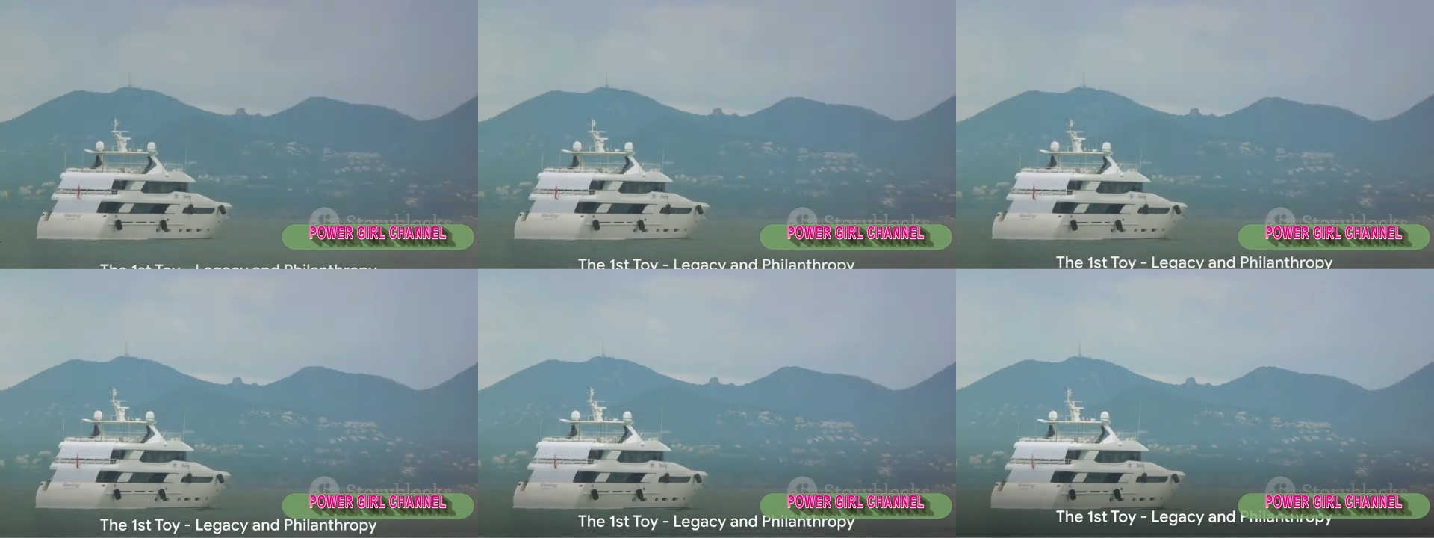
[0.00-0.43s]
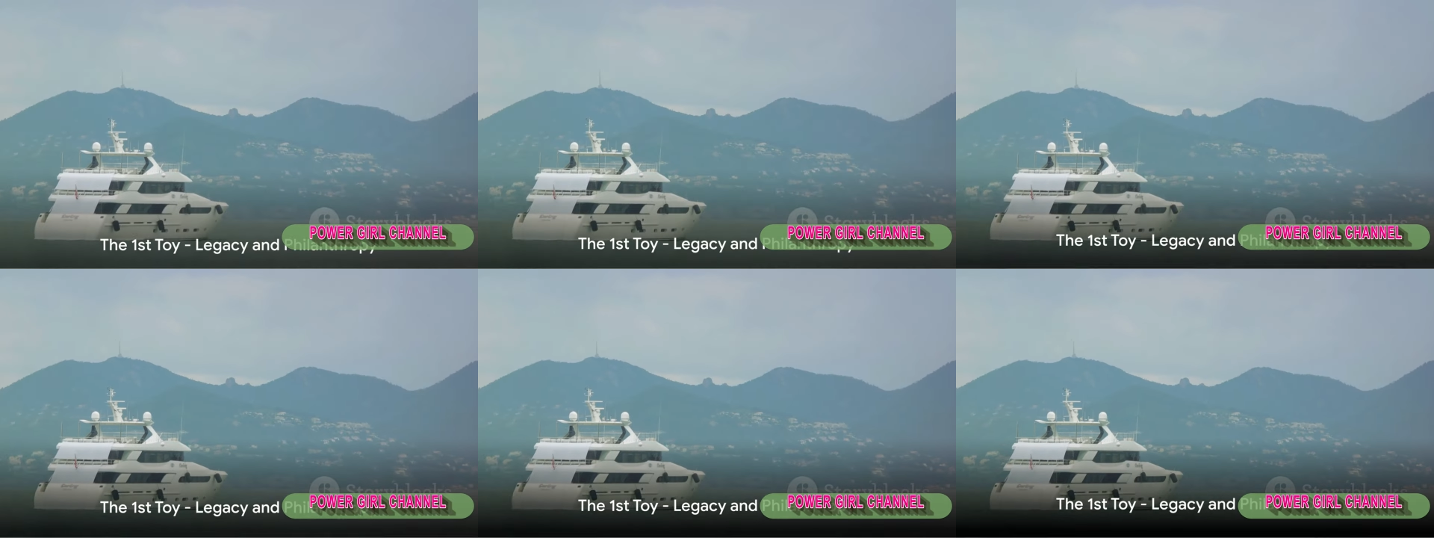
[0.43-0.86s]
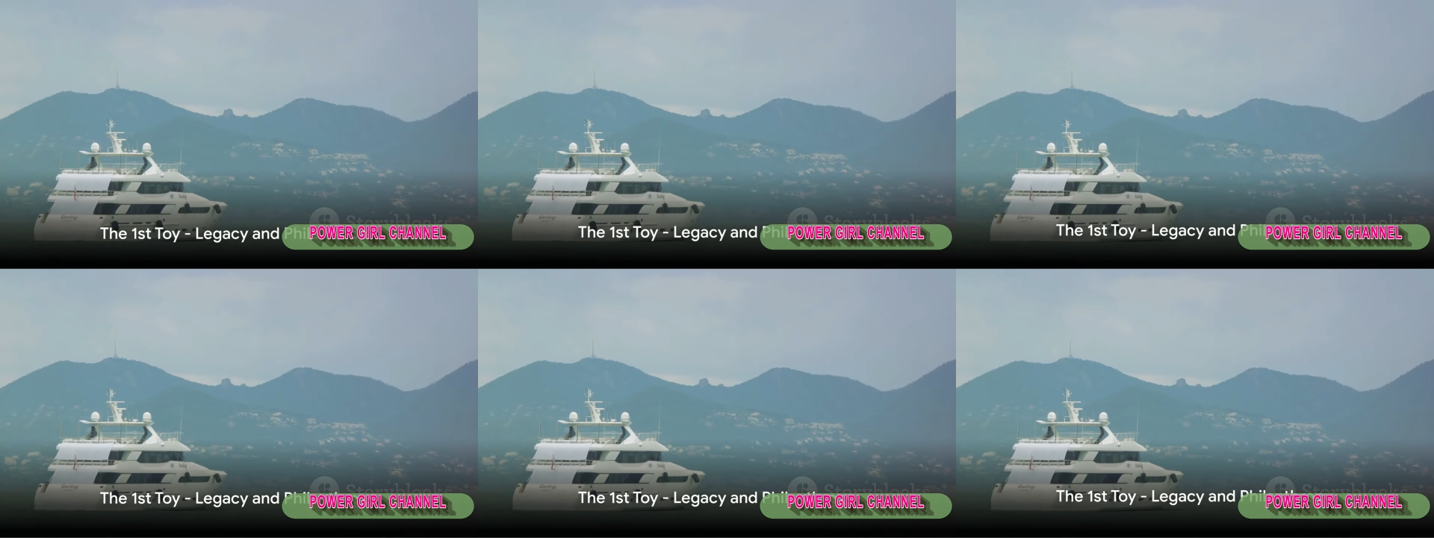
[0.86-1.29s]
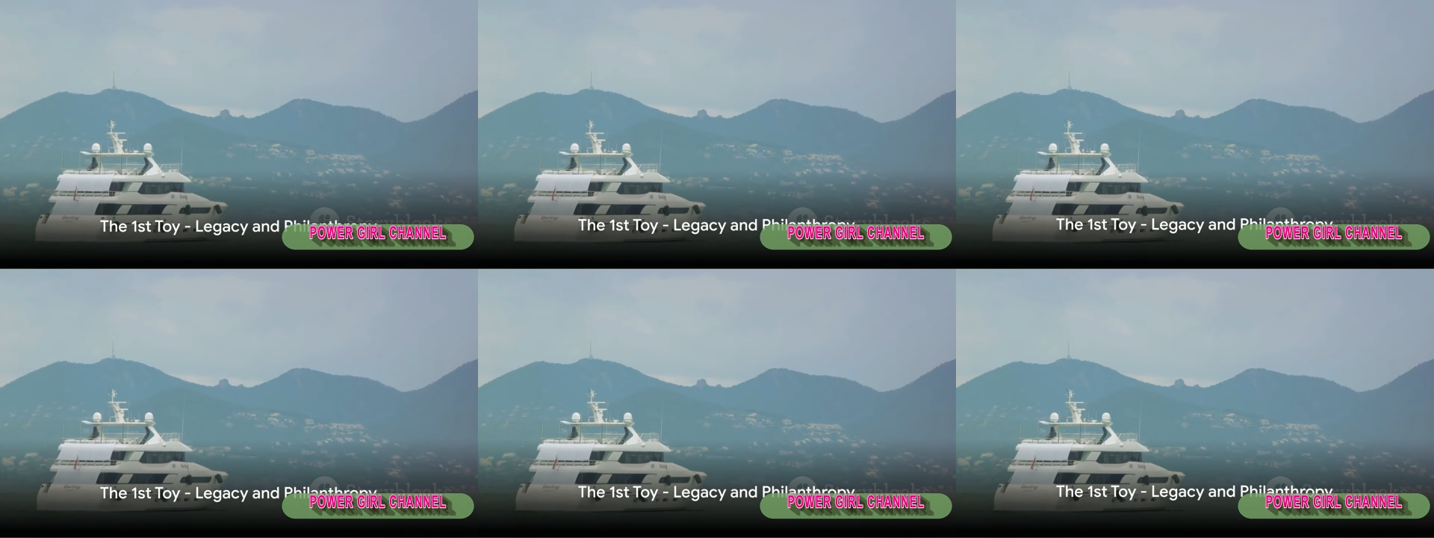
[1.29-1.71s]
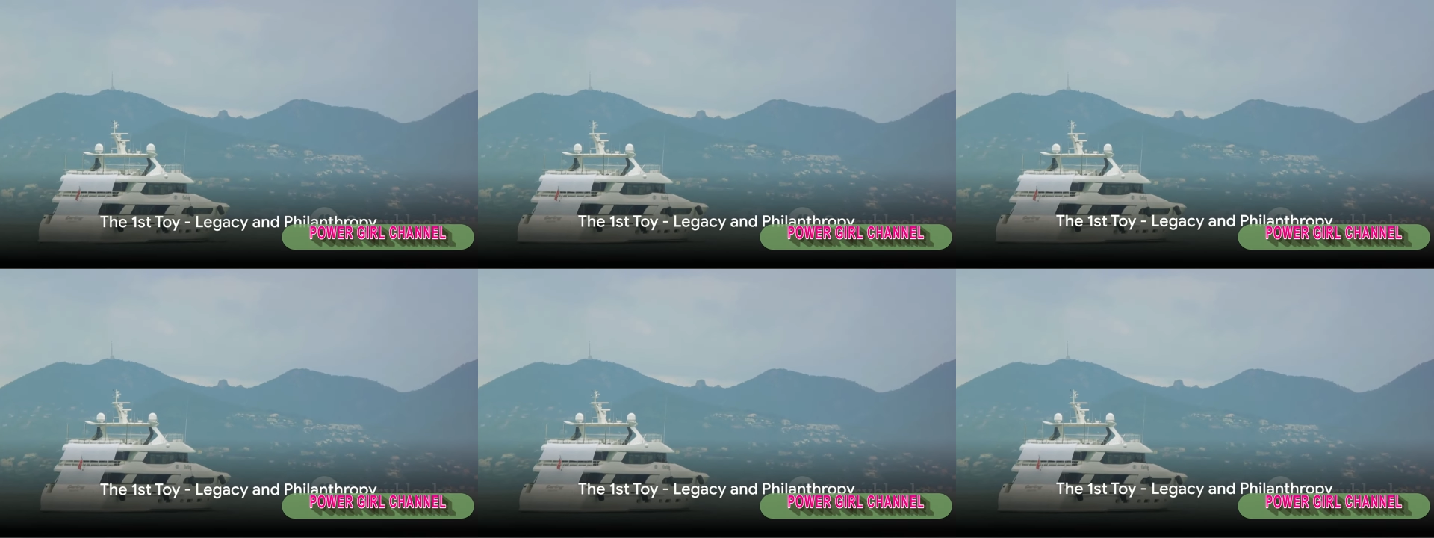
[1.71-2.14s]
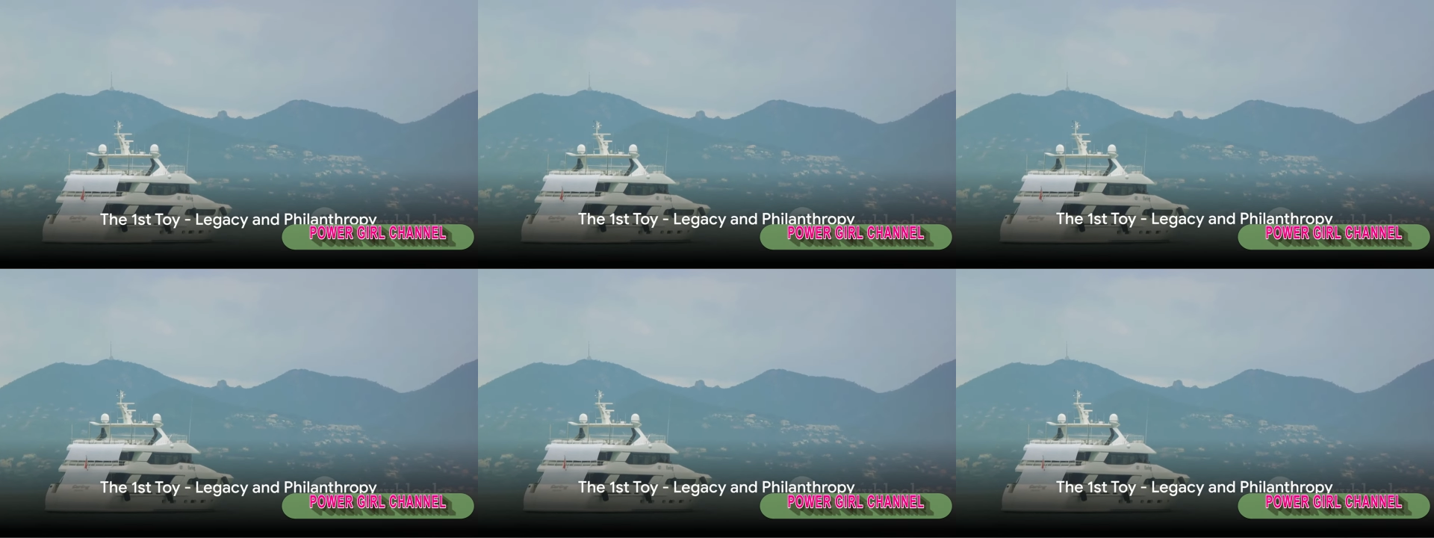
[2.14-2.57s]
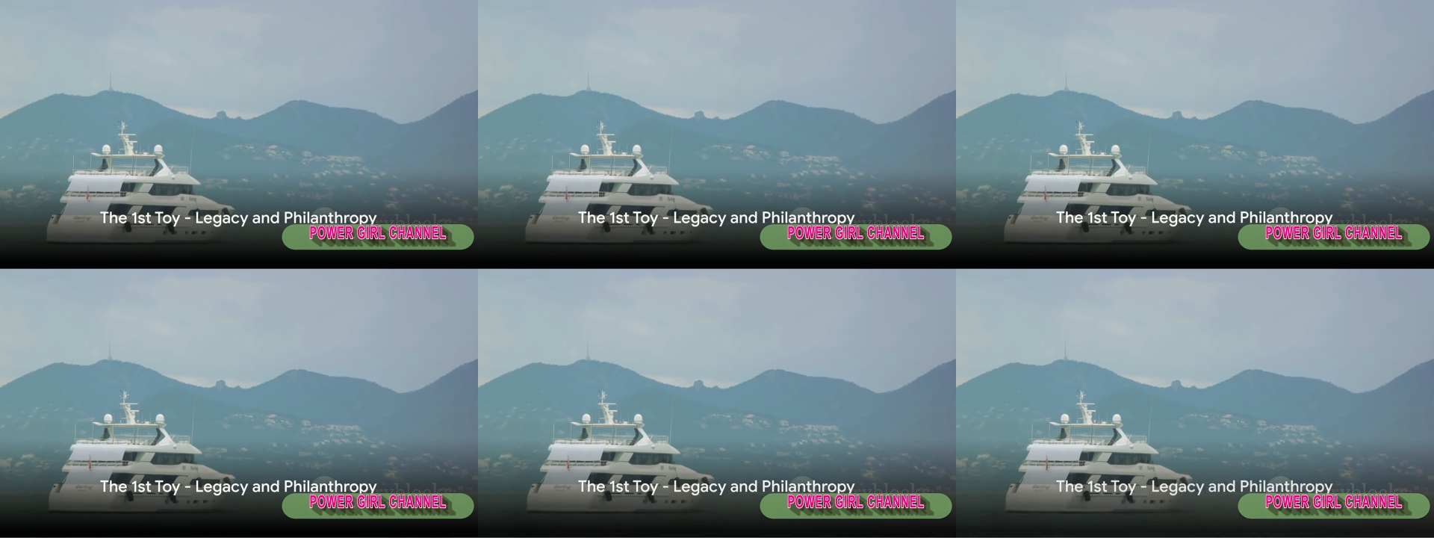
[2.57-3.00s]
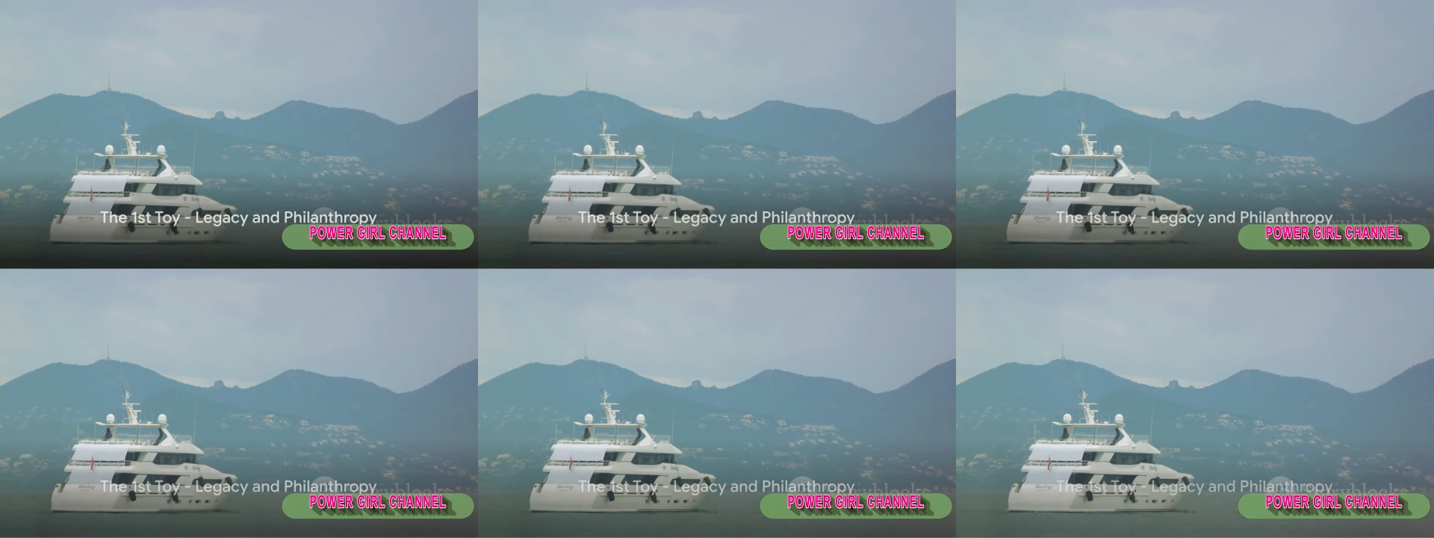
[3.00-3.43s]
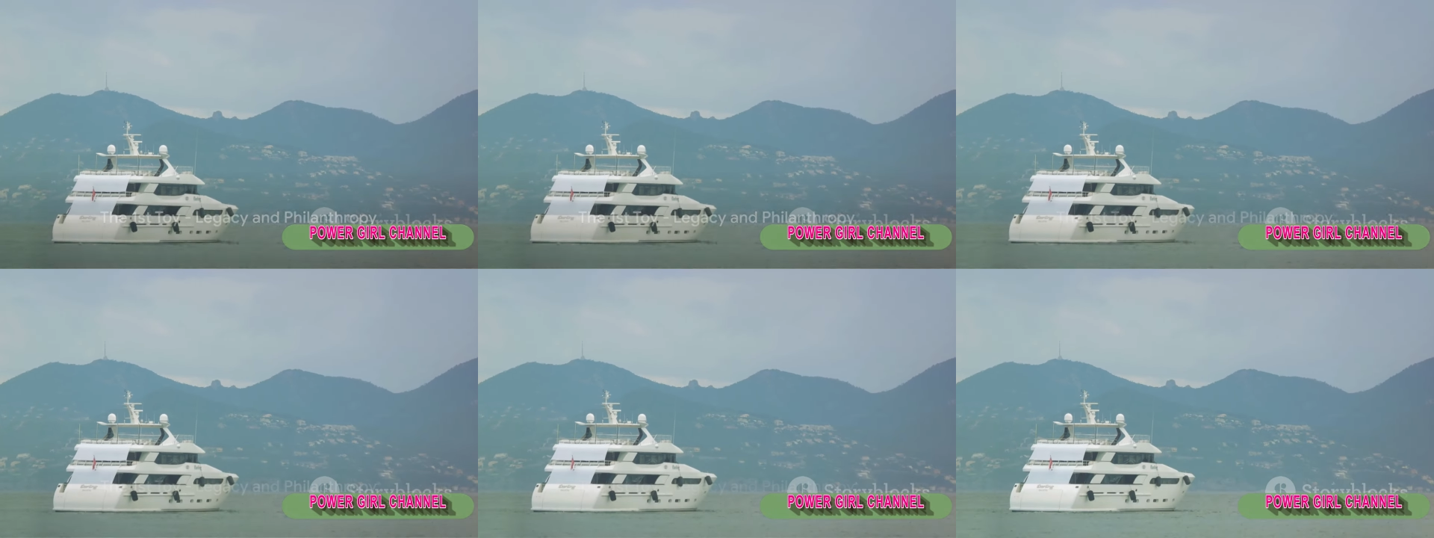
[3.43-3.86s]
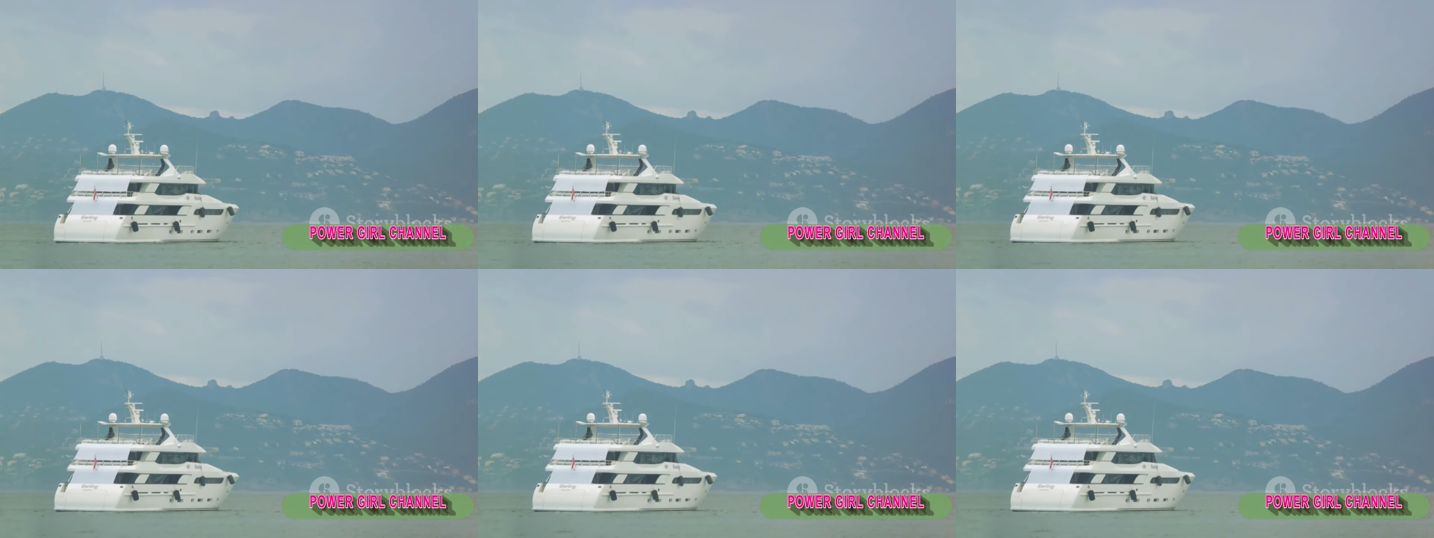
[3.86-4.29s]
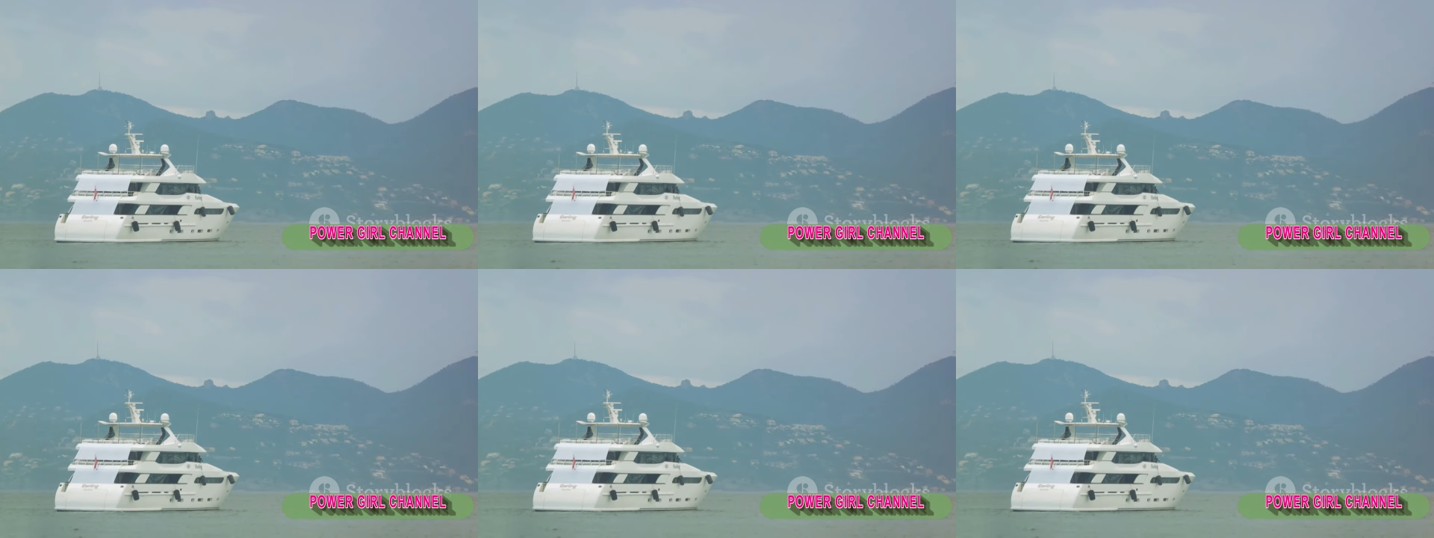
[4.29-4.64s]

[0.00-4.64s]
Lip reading: [unreadable: no face in view]